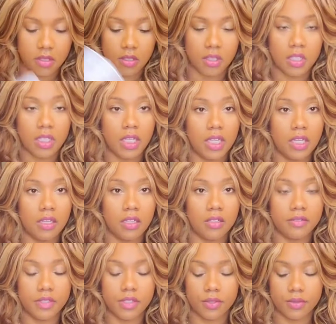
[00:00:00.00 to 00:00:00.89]
King
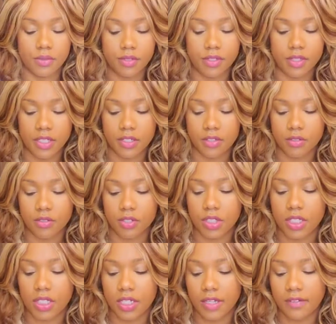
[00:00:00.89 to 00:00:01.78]
of Swords
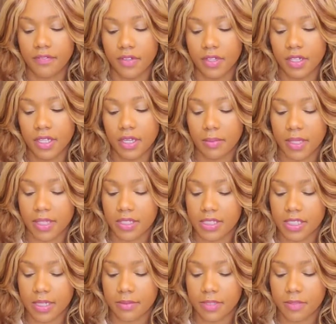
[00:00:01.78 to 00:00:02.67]
energy. I feel like by the
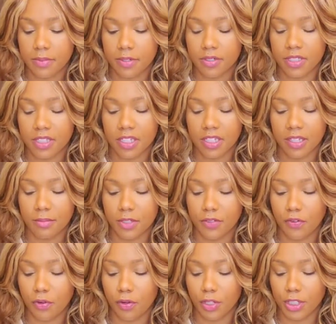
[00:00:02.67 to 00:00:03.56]
time this person comes
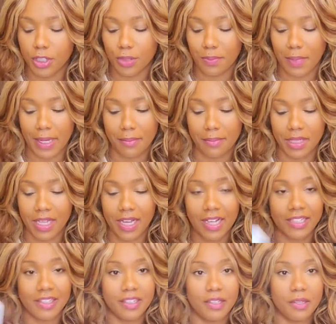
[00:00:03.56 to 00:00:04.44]
forward, you might
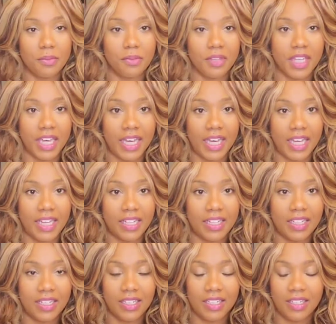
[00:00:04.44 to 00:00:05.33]
block them. We got
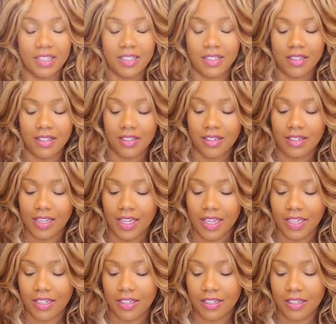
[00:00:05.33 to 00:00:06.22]

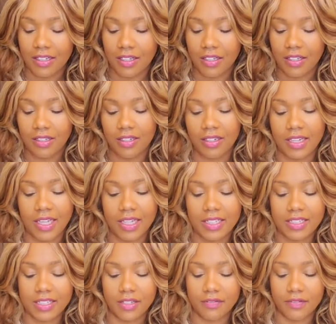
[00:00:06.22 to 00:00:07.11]

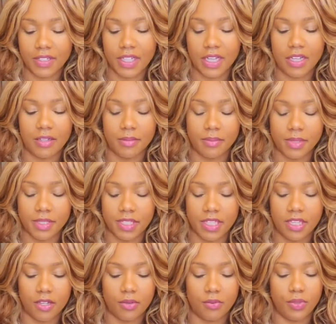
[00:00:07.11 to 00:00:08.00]
Knight of Cups
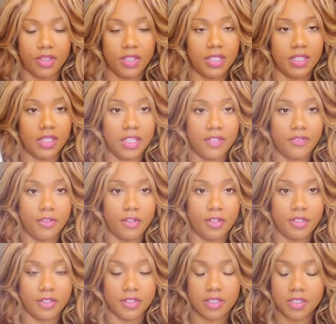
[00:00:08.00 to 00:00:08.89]
here with the
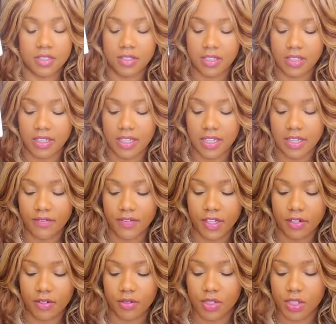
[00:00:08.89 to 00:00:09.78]
lovers, the love
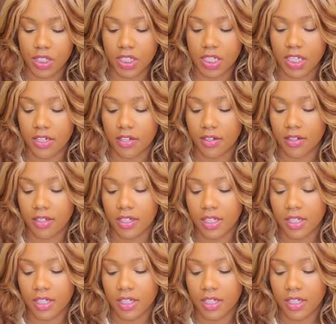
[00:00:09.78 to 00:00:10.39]
energy here.